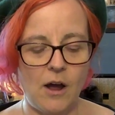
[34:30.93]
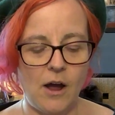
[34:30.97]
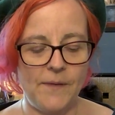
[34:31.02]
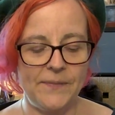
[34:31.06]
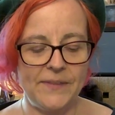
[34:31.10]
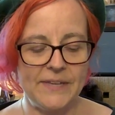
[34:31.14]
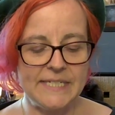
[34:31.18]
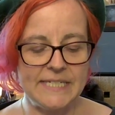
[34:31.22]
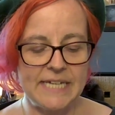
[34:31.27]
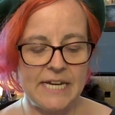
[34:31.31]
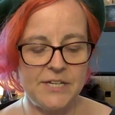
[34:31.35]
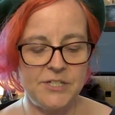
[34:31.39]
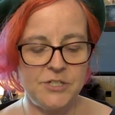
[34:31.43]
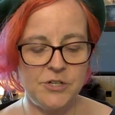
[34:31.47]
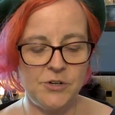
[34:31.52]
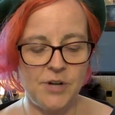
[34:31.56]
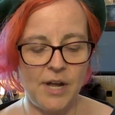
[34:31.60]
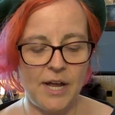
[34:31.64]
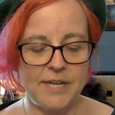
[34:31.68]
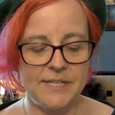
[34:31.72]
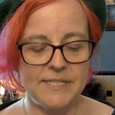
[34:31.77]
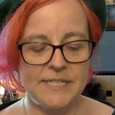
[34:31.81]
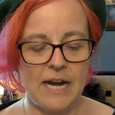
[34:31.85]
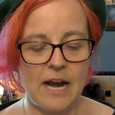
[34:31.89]
on the days you're
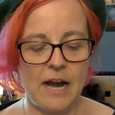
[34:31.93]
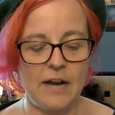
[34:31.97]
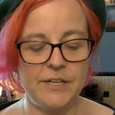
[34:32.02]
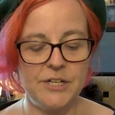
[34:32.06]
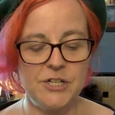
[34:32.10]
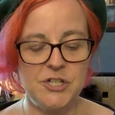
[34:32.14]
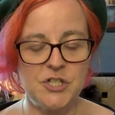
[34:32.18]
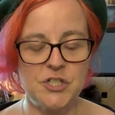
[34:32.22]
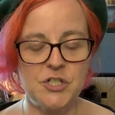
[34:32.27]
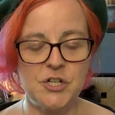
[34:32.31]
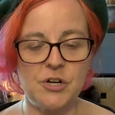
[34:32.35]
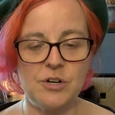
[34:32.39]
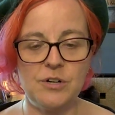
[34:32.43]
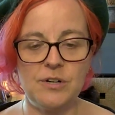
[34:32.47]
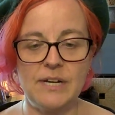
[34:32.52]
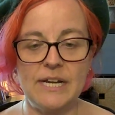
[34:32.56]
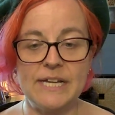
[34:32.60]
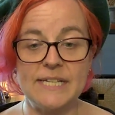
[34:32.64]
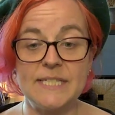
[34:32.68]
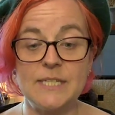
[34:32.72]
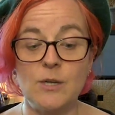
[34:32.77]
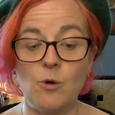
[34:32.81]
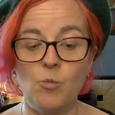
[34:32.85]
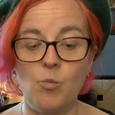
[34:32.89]
not entirely certain
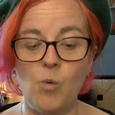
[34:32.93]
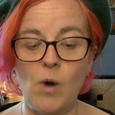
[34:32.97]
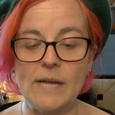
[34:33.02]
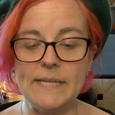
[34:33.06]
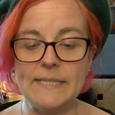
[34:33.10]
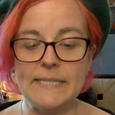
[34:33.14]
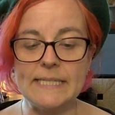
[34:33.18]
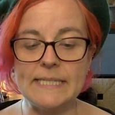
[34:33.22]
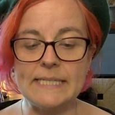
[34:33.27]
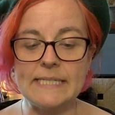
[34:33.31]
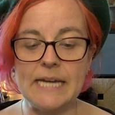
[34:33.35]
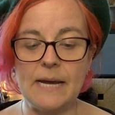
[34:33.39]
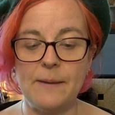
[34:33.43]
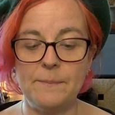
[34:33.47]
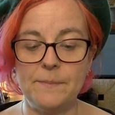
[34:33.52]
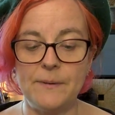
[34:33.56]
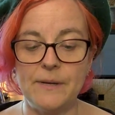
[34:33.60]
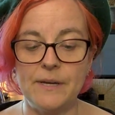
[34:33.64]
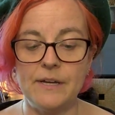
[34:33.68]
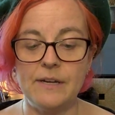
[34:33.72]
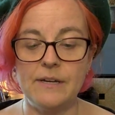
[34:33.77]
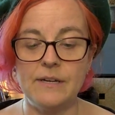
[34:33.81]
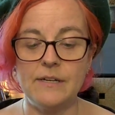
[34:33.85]
as to what step